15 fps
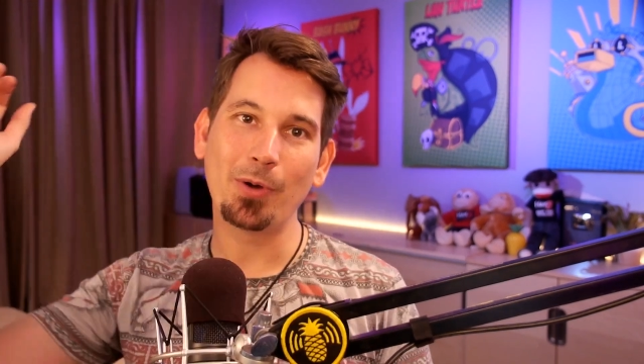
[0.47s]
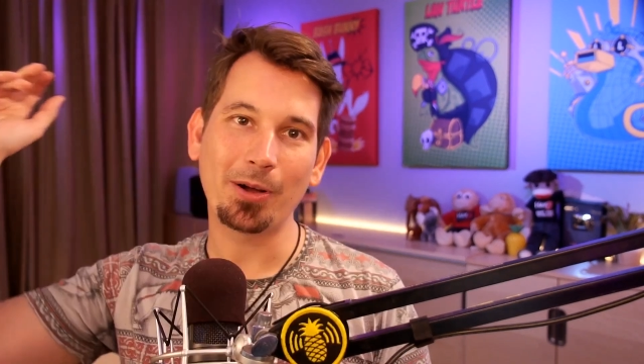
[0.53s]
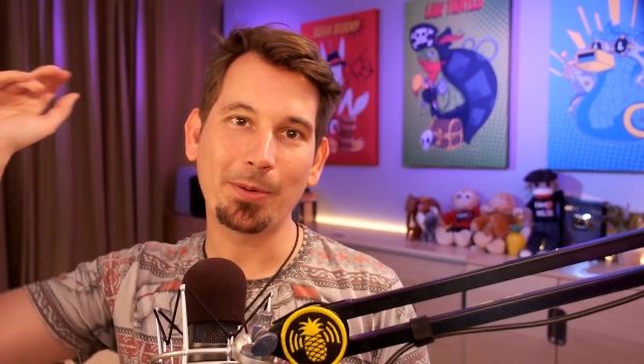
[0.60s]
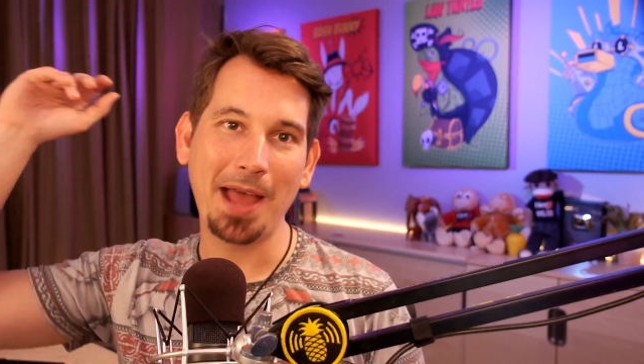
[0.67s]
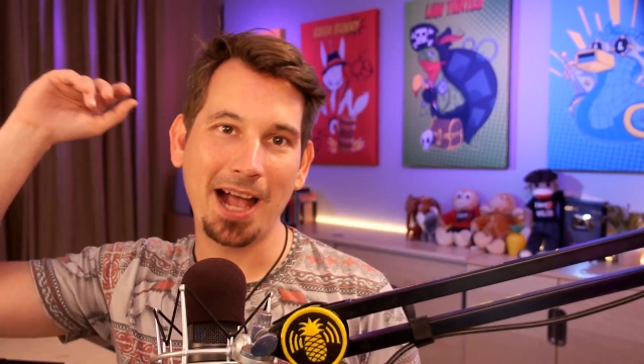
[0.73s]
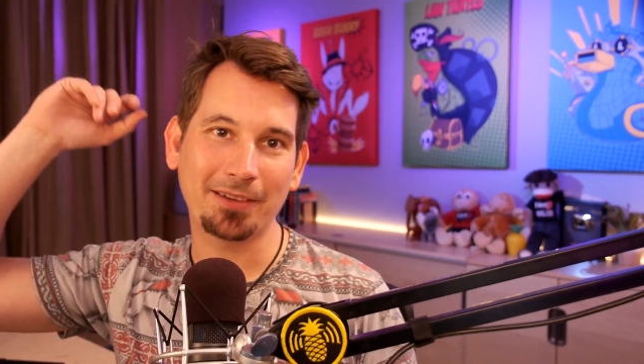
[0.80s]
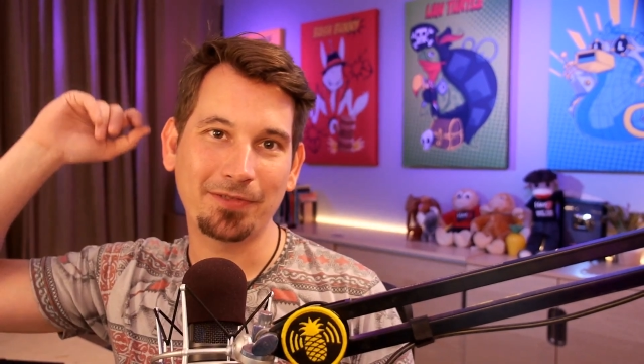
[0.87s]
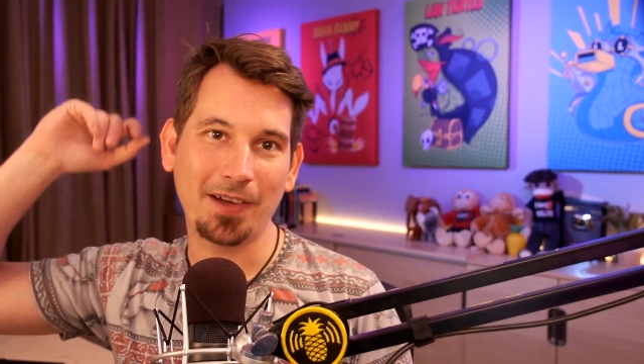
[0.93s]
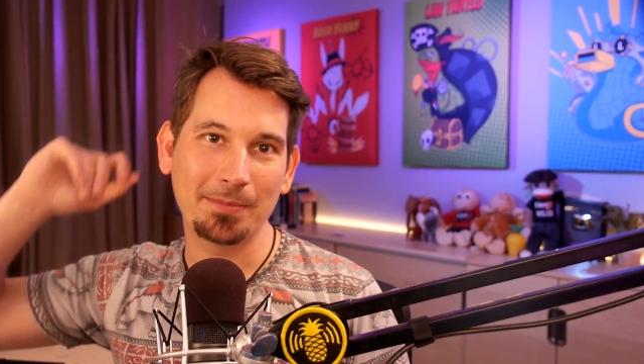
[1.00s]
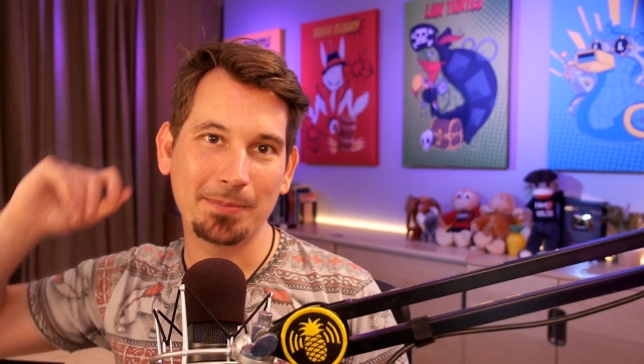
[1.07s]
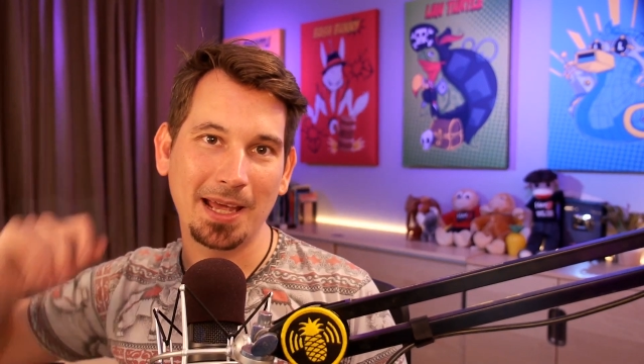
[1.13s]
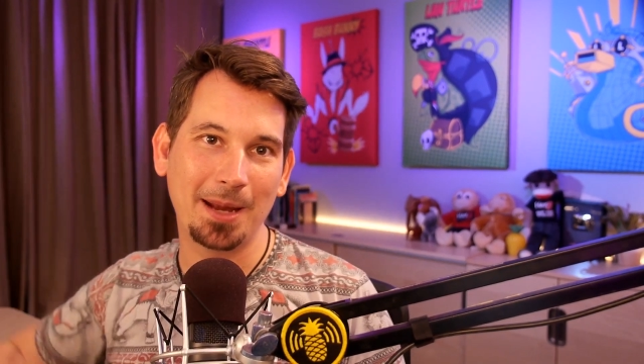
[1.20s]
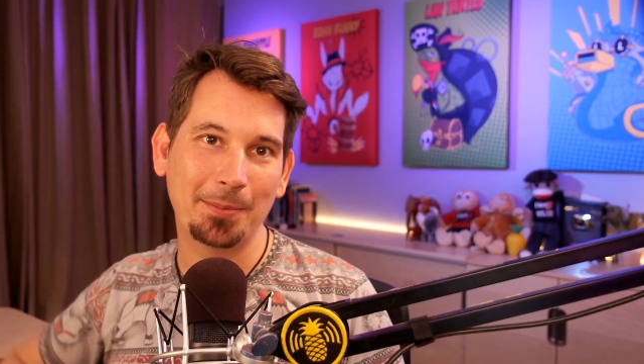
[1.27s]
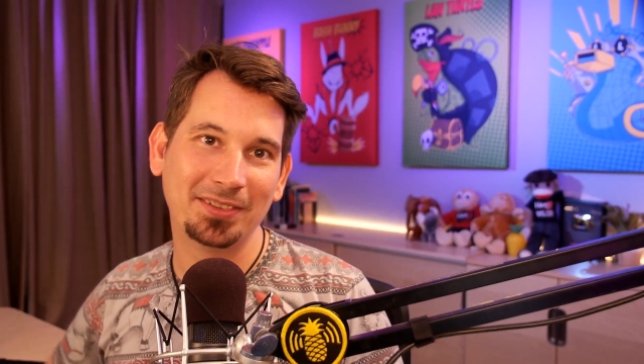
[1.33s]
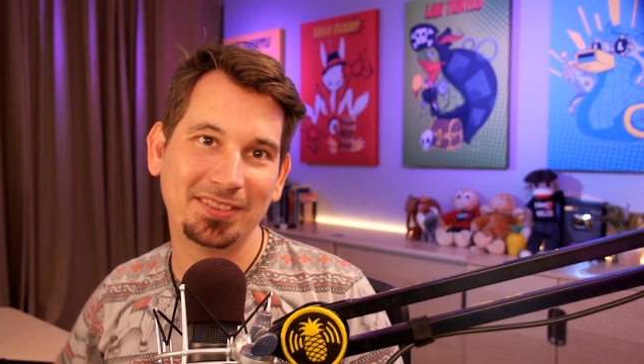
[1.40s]
and welcome to Hak5.
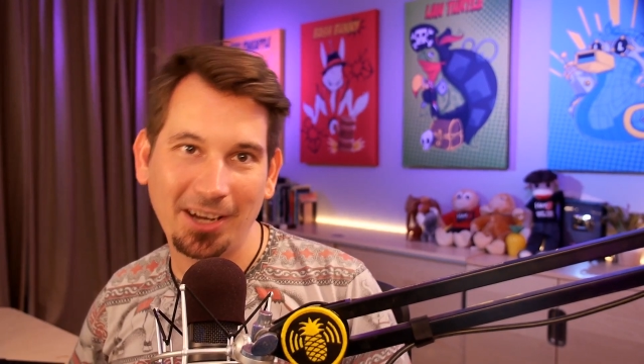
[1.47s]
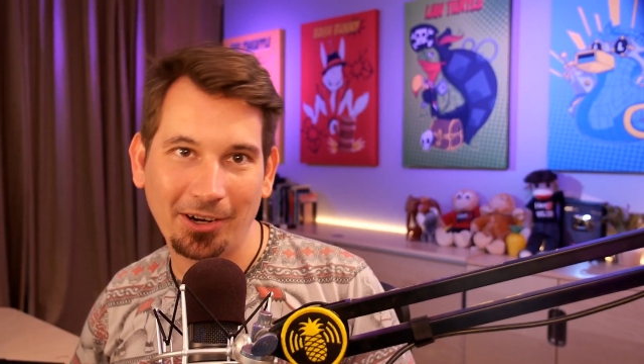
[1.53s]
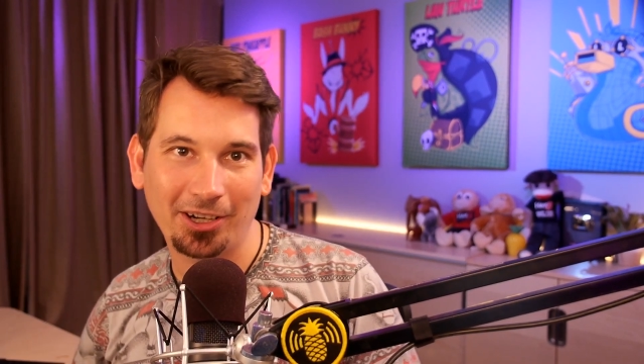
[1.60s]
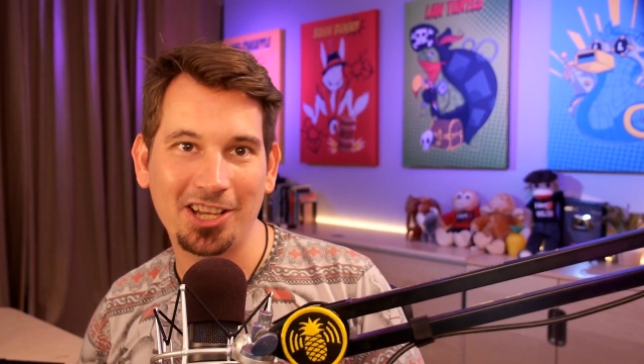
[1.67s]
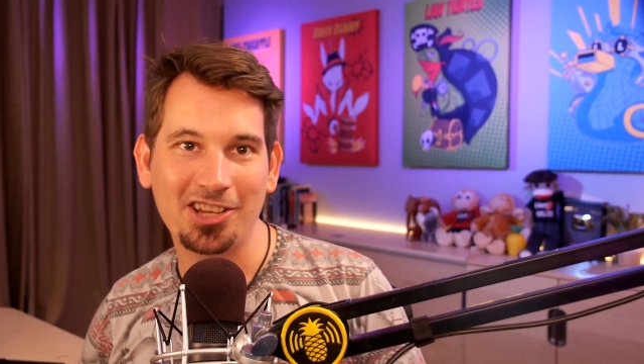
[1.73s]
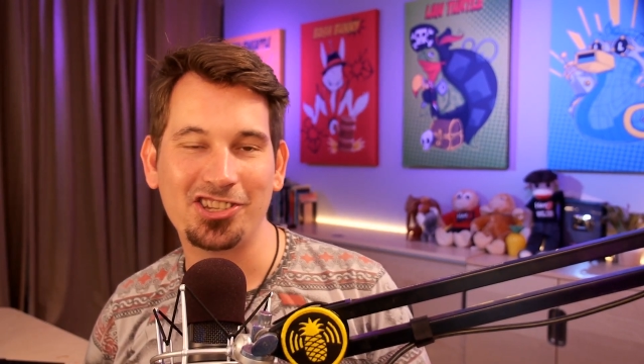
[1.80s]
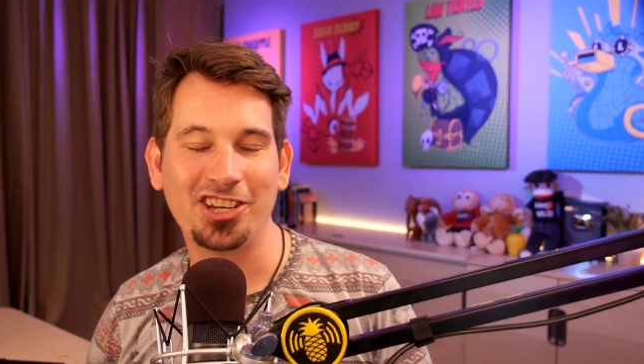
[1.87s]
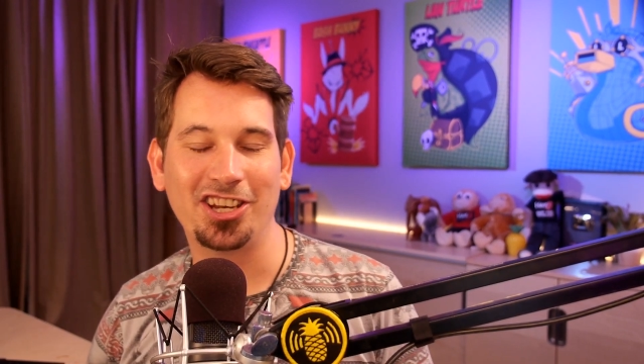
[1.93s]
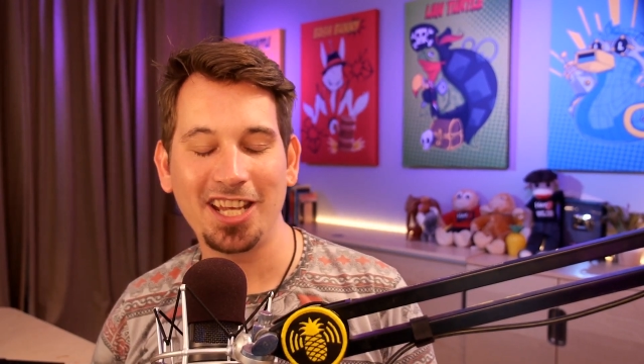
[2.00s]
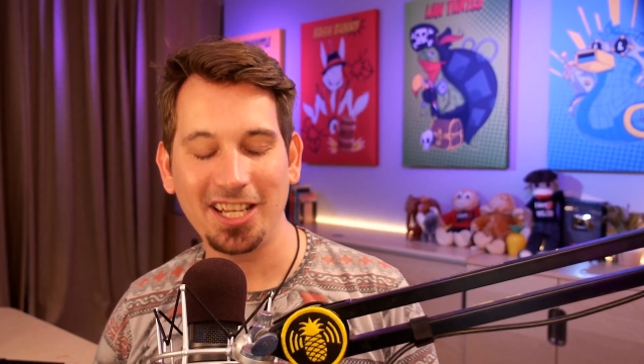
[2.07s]
My name is Darren Kitchen.